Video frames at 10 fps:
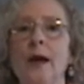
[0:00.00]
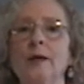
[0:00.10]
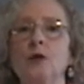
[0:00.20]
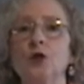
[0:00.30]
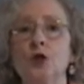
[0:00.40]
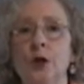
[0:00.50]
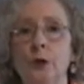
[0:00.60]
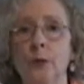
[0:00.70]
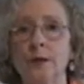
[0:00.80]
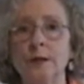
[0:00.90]
a
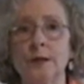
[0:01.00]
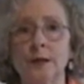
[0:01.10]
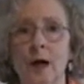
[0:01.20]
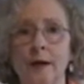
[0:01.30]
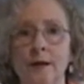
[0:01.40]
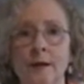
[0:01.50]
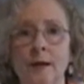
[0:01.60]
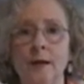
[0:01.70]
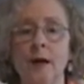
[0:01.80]
generous society.